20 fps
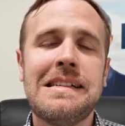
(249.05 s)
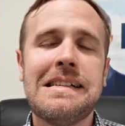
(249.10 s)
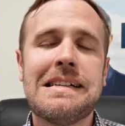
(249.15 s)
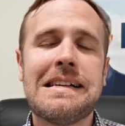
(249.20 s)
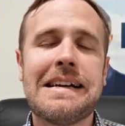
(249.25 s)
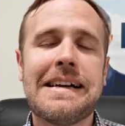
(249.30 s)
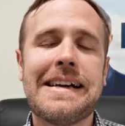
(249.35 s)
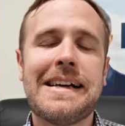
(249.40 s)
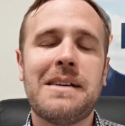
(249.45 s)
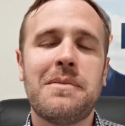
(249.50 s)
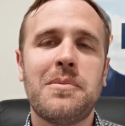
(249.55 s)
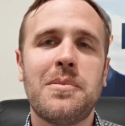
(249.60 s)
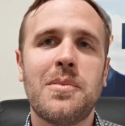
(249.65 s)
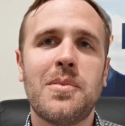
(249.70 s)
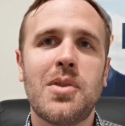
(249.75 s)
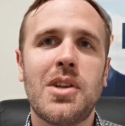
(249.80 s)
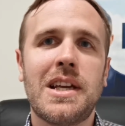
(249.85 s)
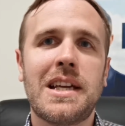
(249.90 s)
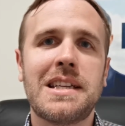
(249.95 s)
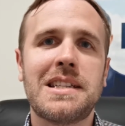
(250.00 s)

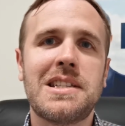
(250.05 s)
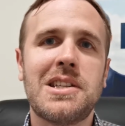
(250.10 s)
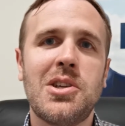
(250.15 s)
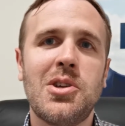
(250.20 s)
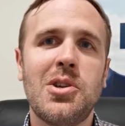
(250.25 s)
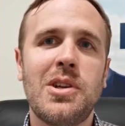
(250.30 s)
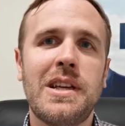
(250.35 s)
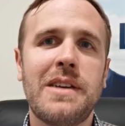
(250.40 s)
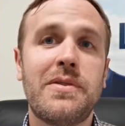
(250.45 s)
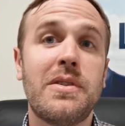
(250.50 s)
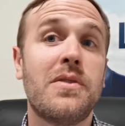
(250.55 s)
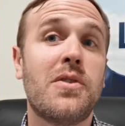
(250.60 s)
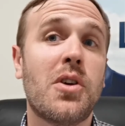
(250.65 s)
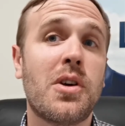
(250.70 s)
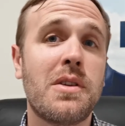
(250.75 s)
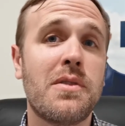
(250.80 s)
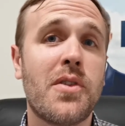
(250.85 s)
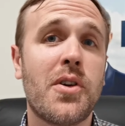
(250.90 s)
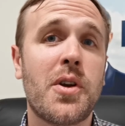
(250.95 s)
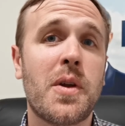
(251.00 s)
Like I said earlier, if you've got
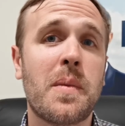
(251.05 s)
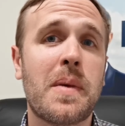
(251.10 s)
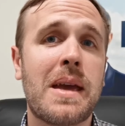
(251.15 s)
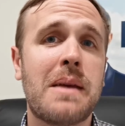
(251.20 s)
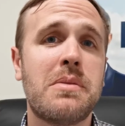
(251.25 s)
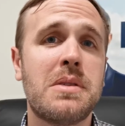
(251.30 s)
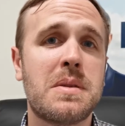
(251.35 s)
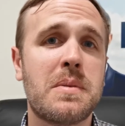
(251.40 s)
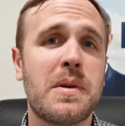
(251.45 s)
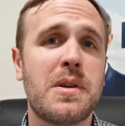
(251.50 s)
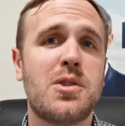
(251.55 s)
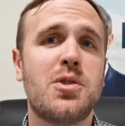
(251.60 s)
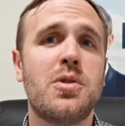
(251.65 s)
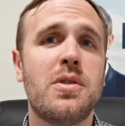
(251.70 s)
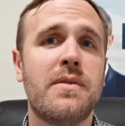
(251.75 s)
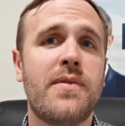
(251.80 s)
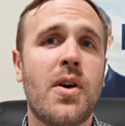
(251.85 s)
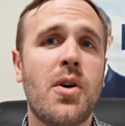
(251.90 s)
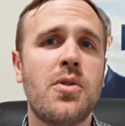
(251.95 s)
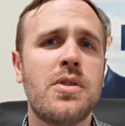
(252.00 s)
your voting papers, make sure you
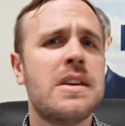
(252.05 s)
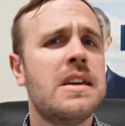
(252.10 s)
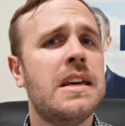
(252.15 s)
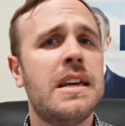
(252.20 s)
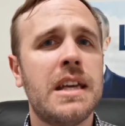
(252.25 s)
vote.